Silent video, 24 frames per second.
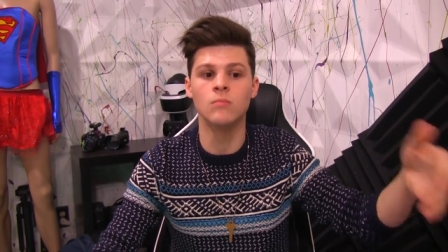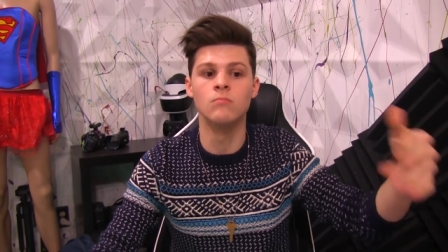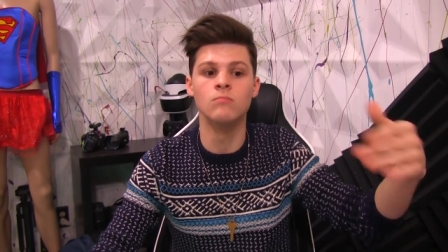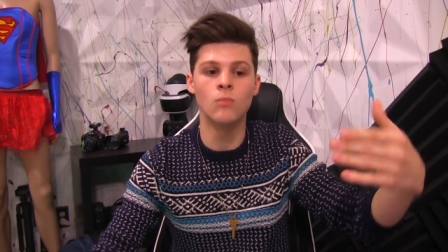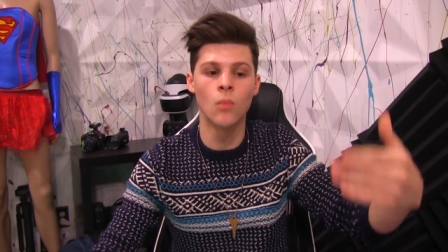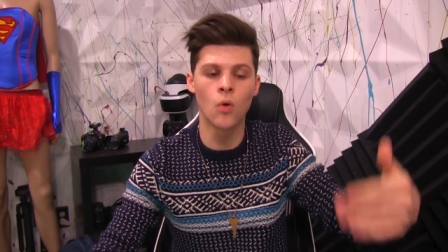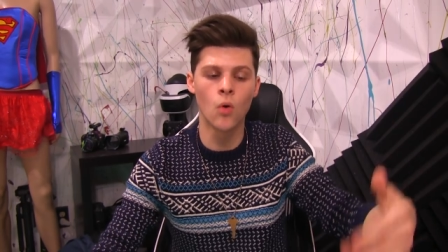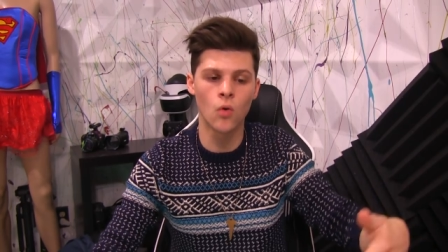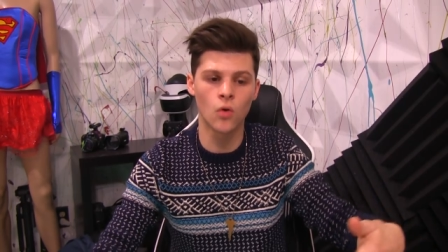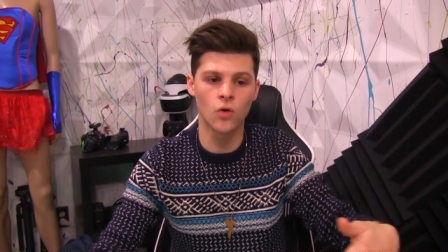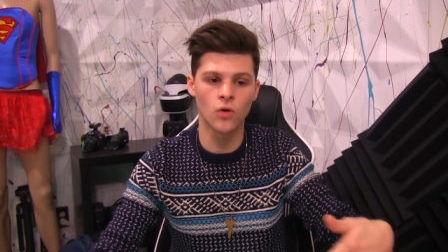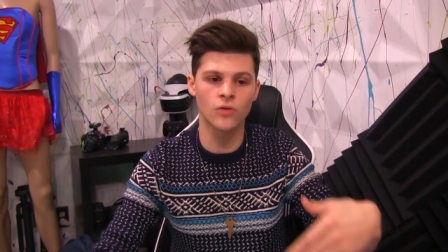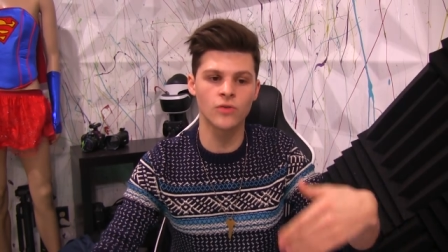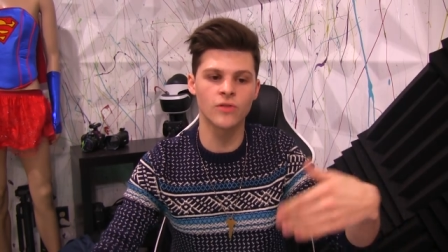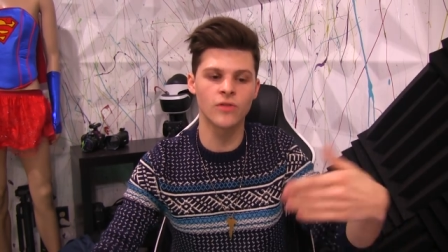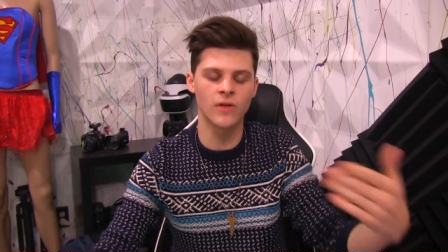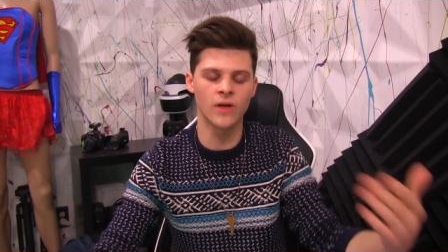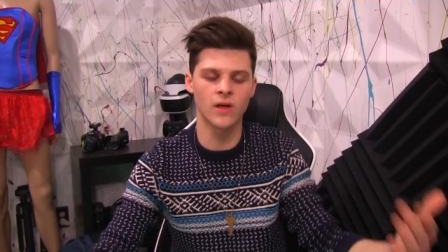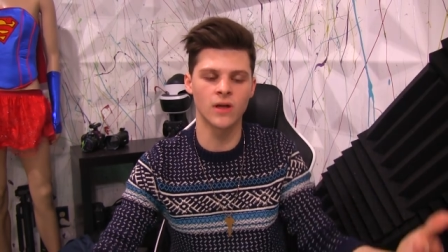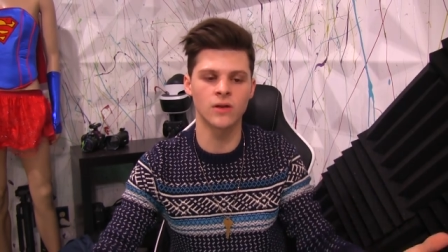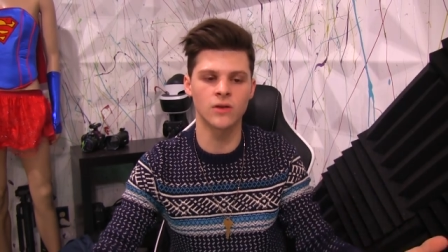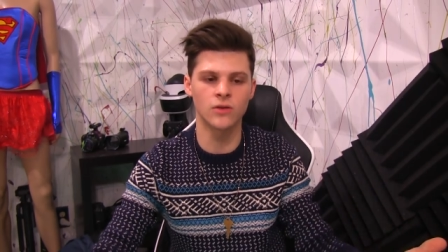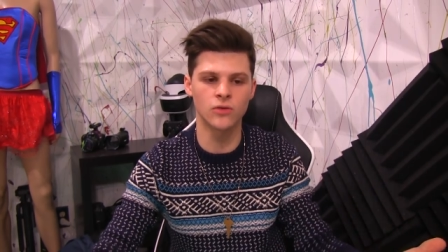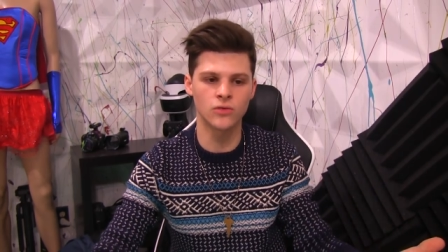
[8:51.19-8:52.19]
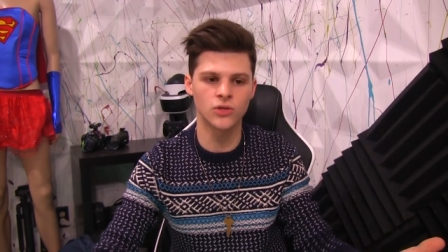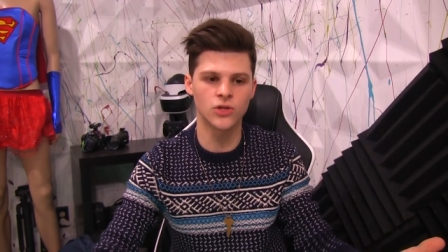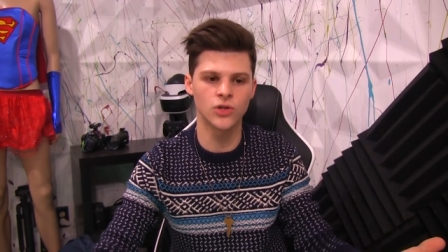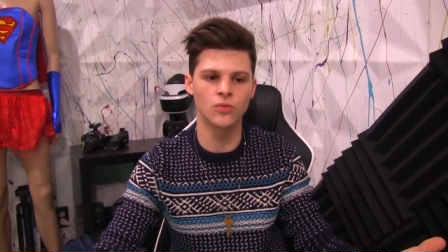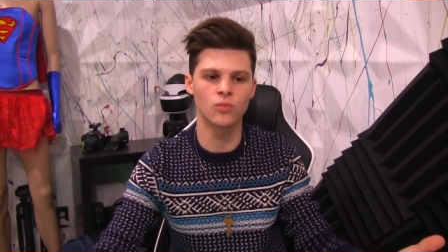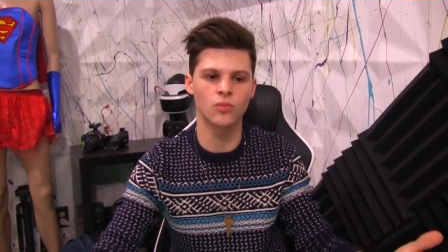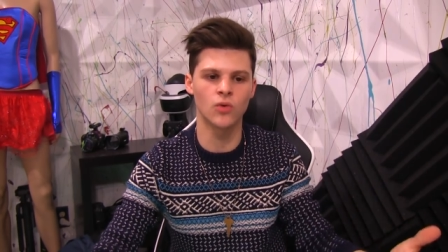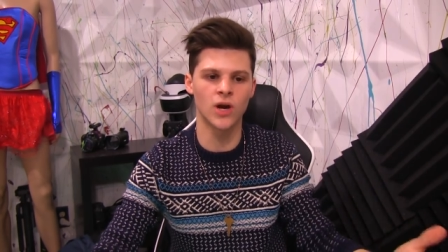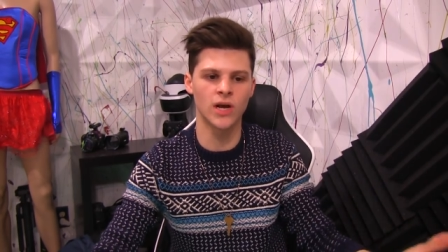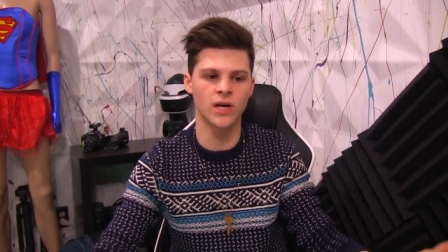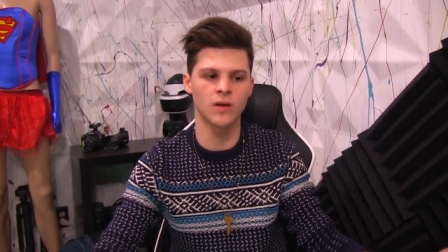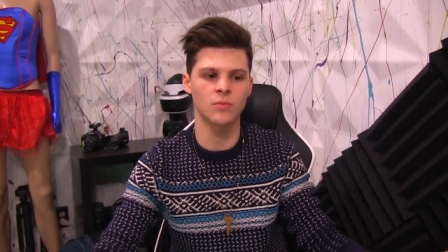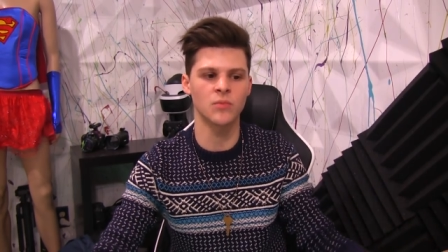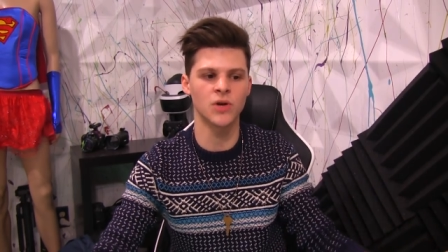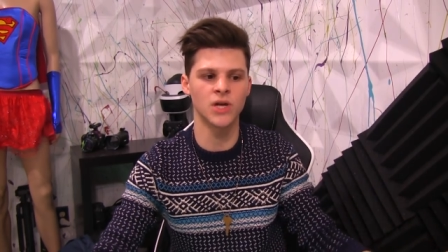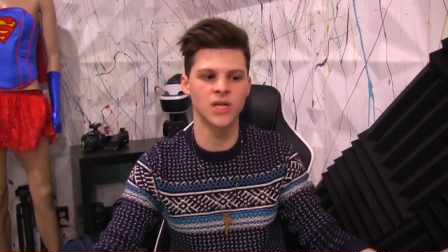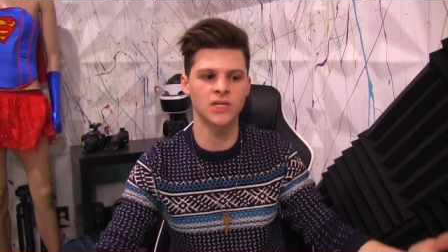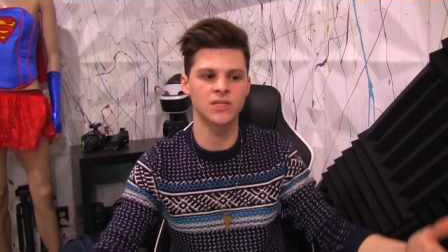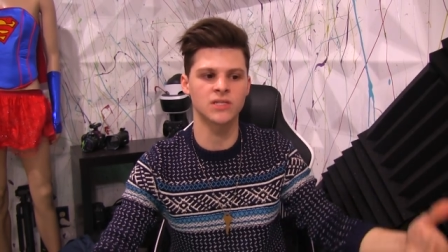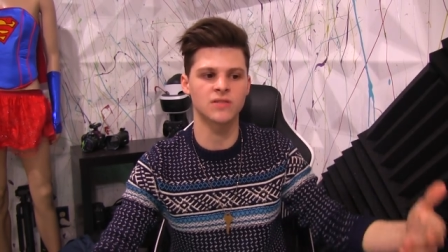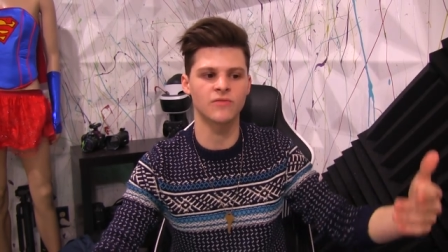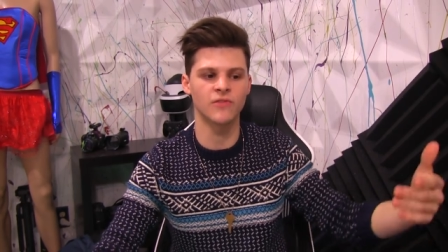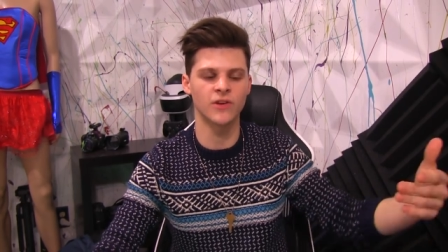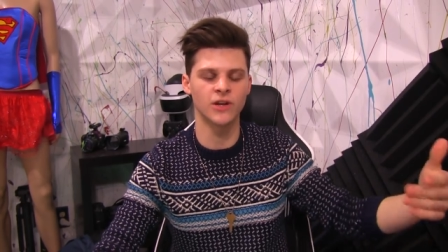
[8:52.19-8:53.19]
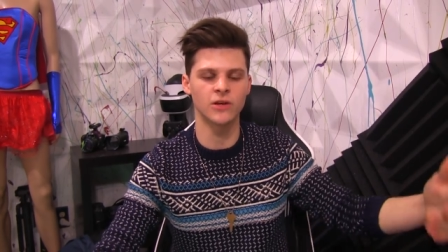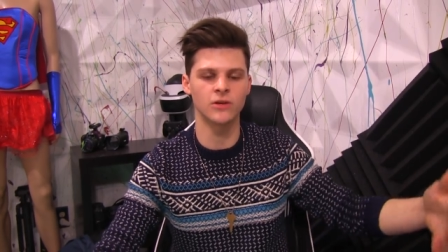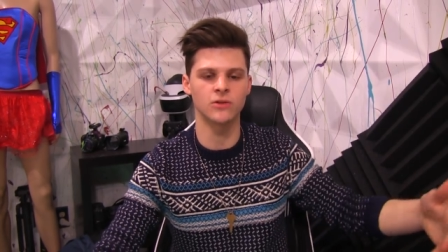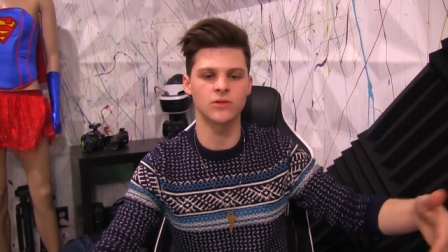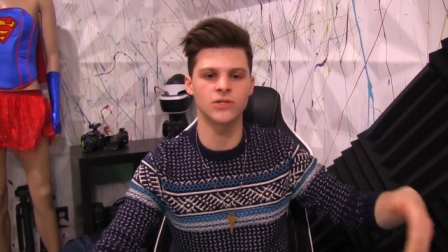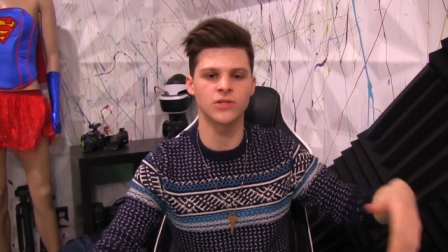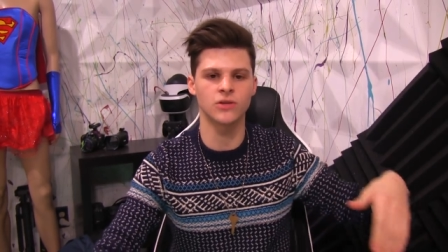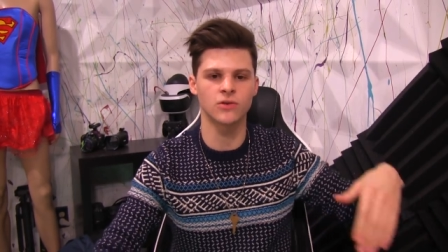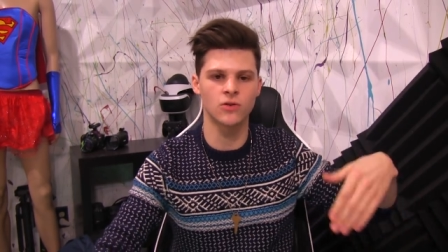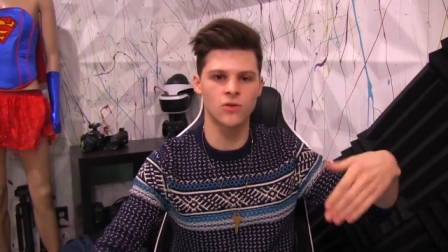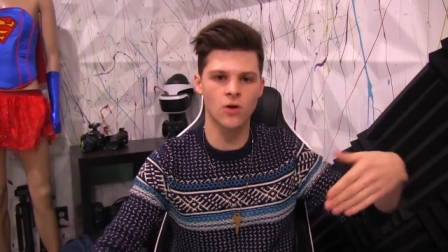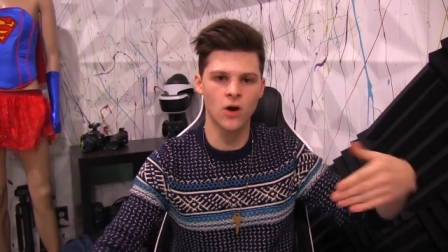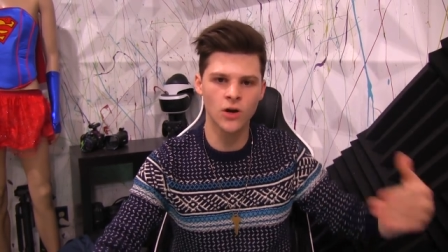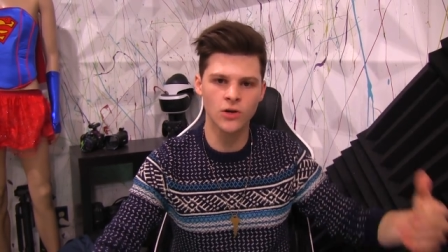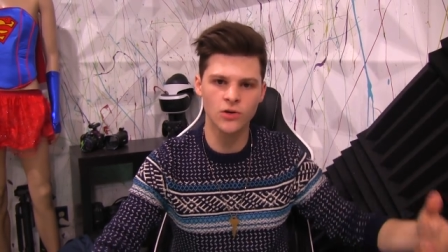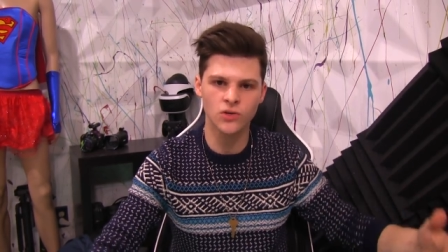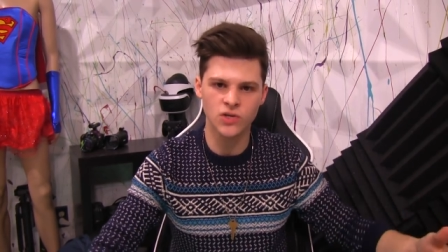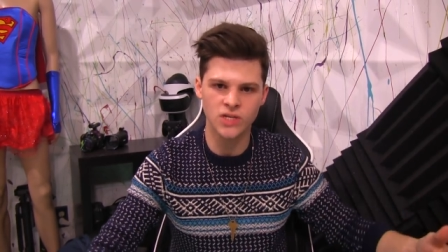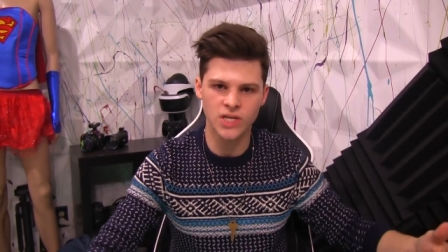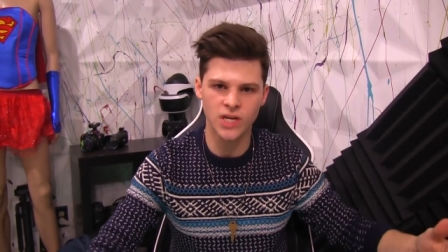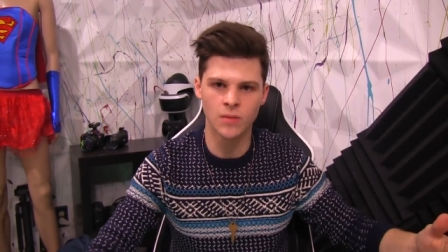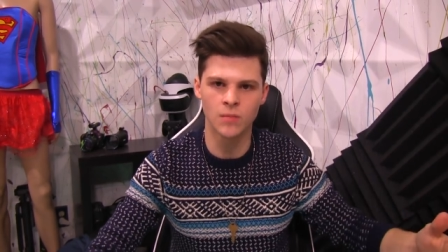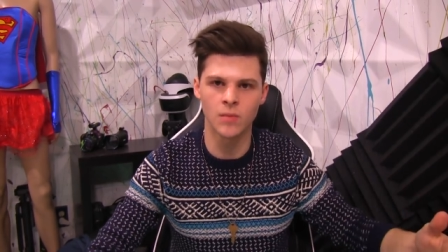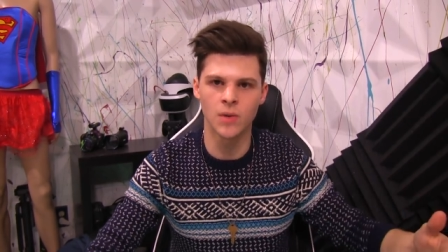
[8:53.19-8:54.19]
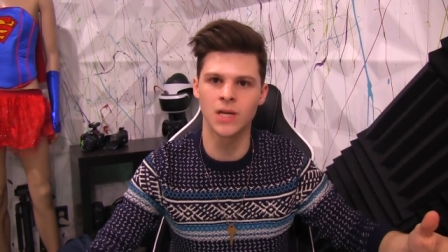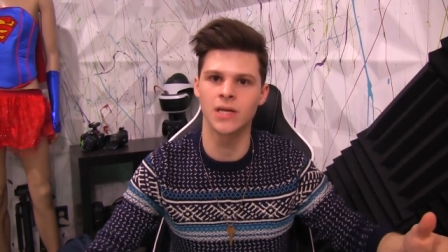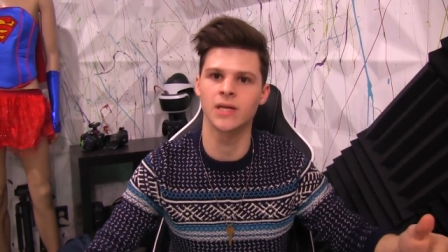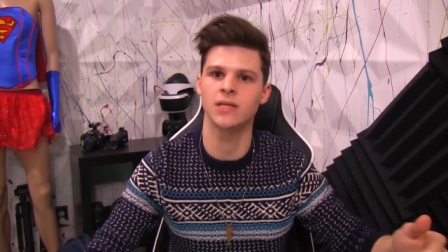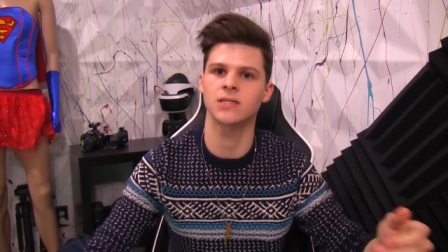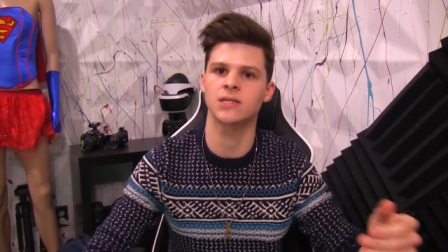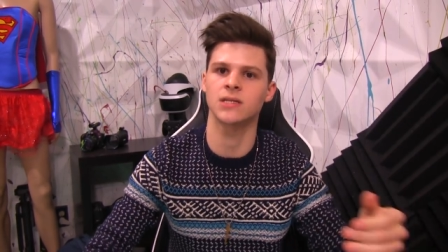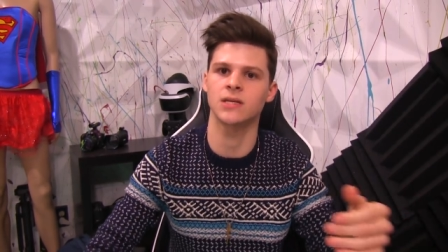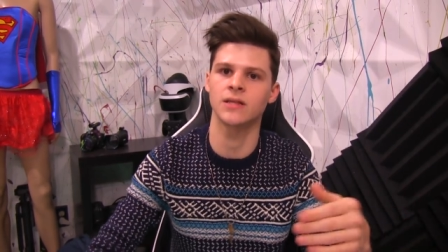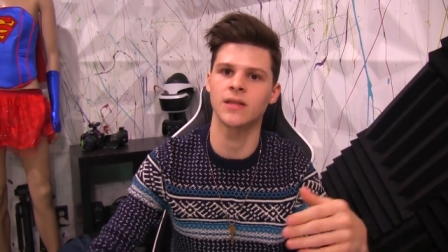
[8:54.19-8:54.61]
more than YouTube recommends videos that are under 10 minutes.